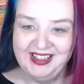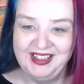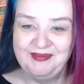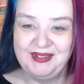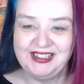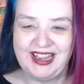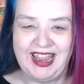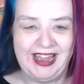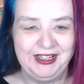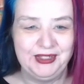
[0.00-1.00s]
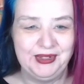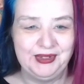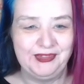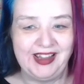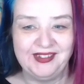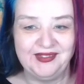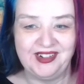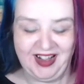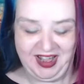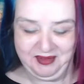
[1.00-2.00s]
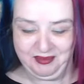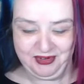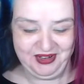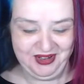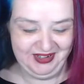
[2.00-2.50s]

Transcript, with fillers: but Diana's not a fan of our Irn-Bru.